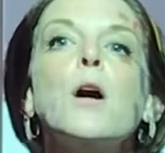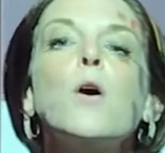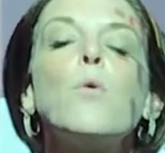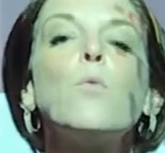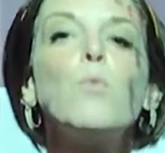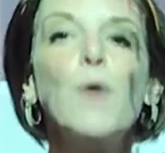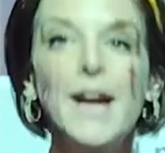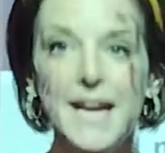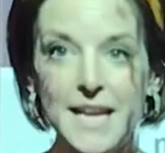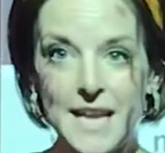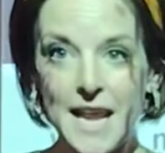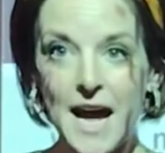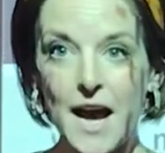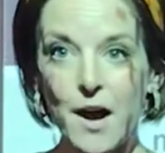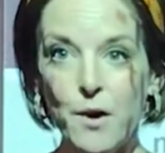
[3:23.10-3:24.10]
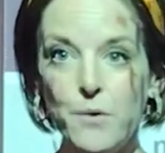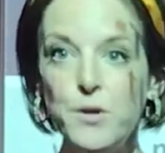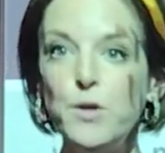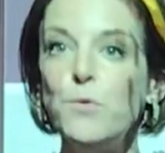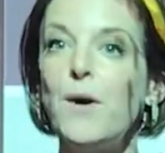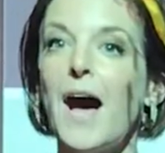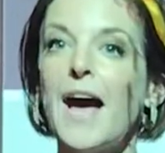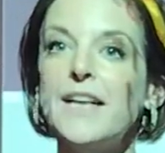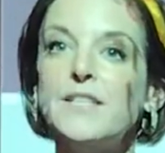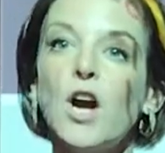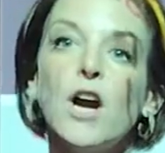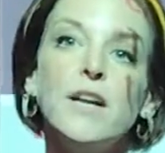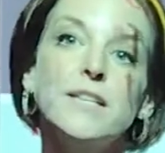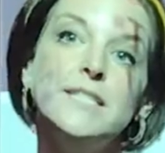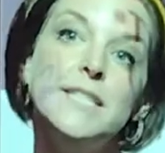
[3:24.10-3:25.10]
Right now, you guys are
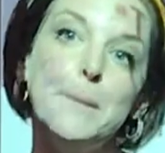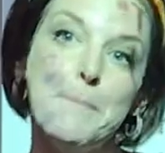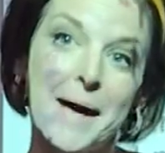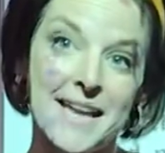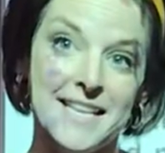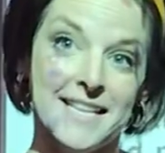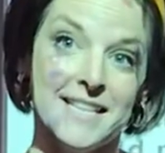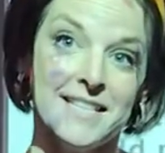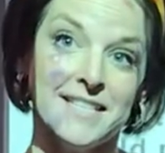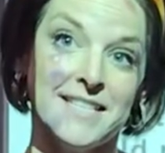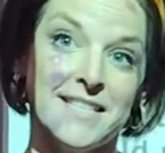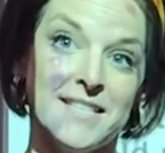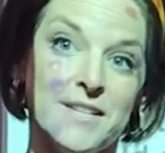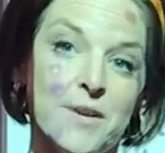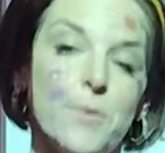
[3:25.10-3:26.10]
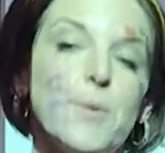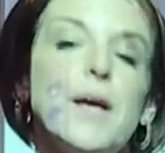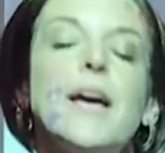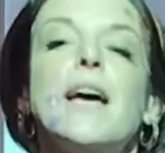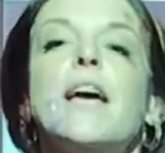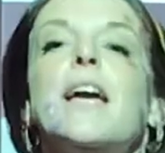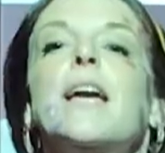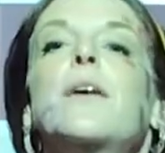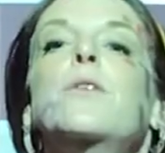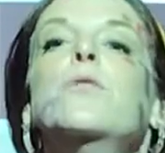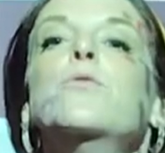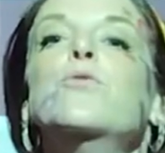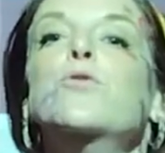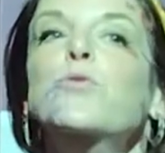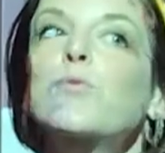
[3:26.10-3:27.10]
dependents, okay? You
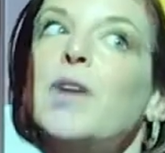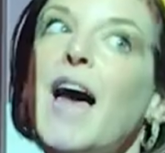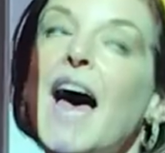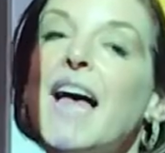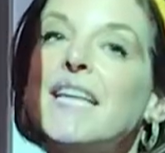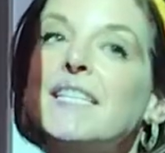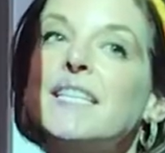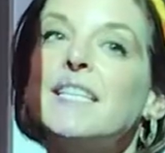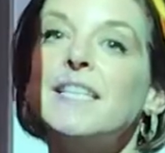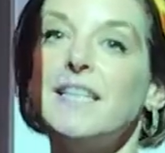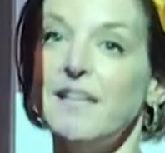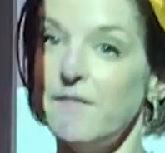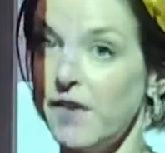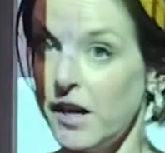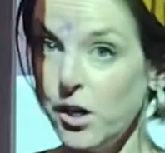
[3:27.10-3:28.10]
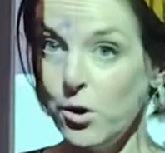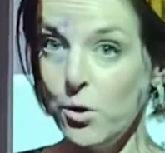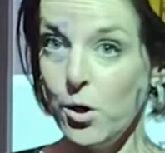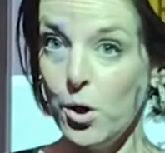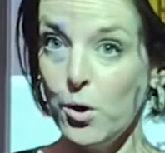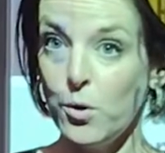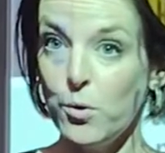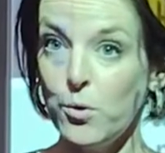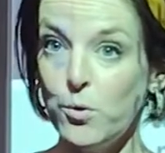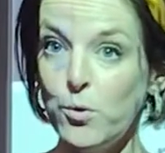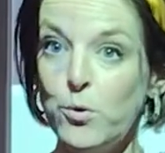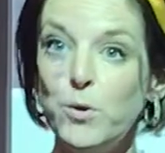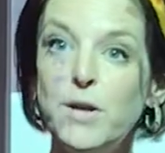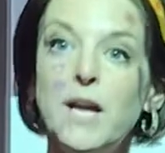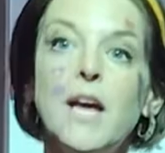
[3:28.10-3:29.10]
do not live on your
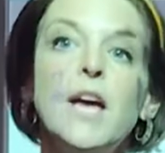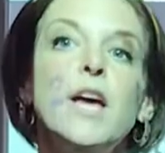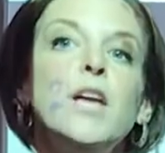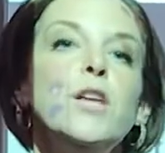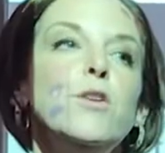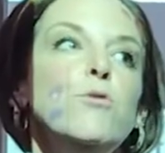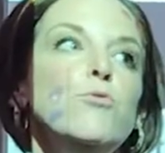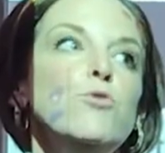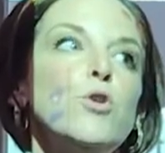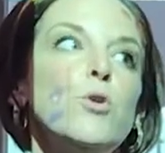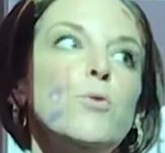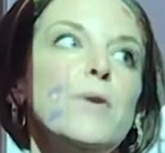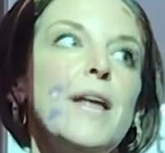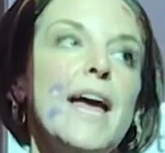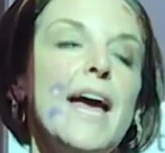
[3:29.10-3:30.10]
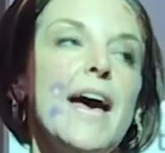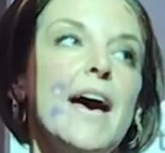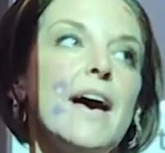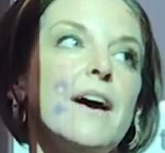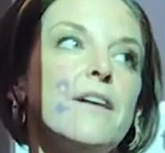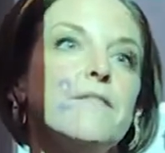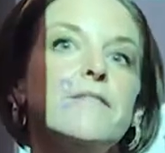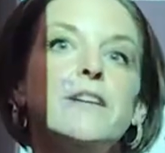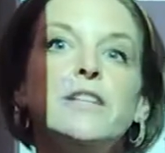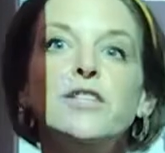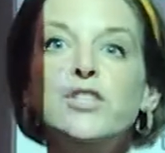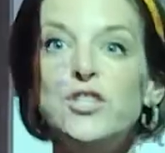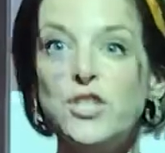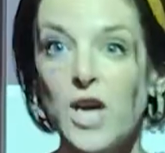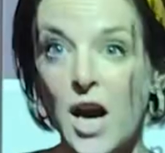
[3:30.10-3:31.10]
own. You don't have a
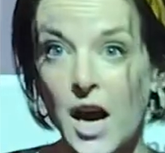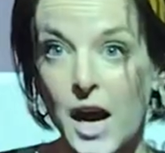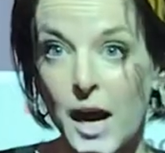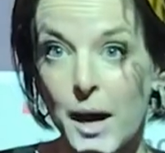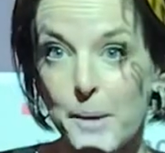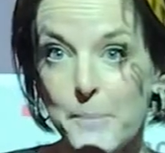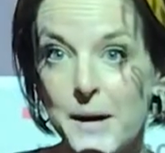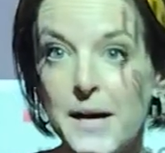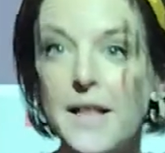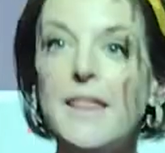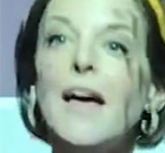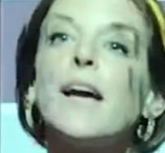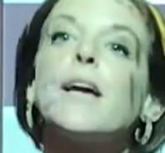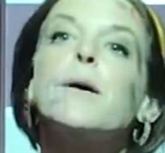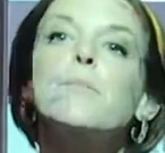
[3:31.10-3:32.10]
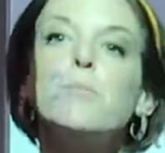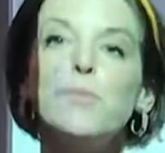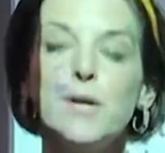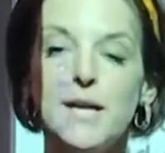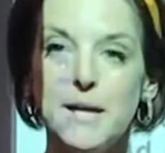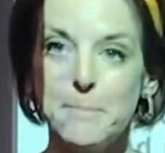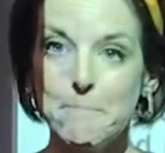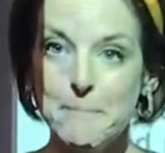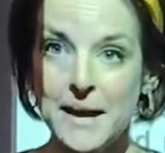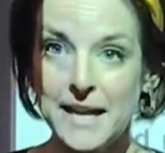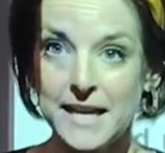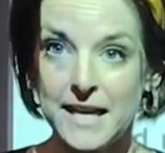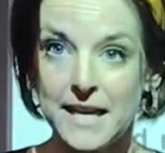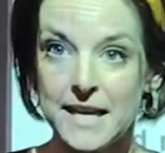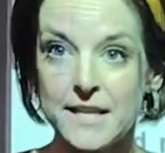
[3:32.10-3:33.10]
job that can bring in
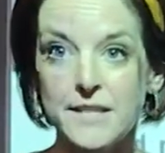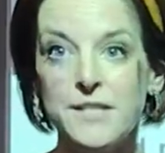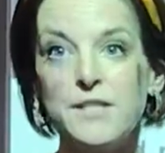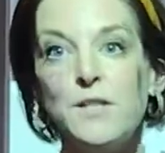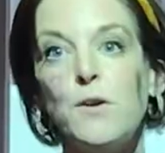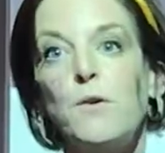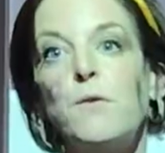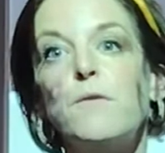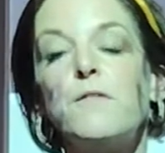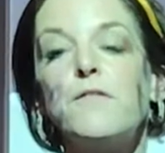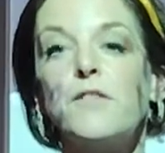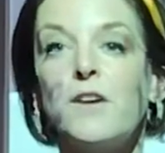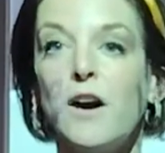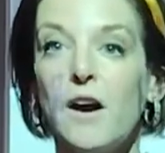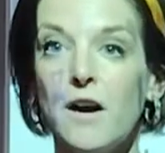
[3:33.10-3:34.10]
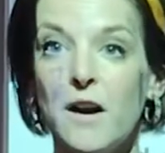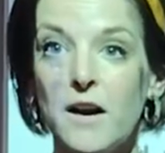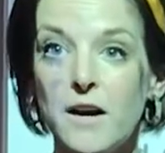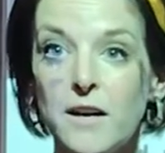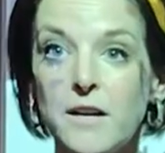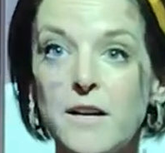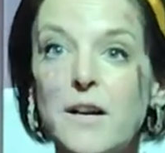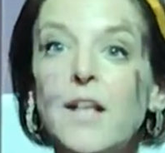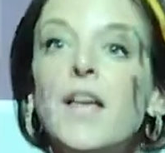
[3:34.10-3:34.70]
money. So for our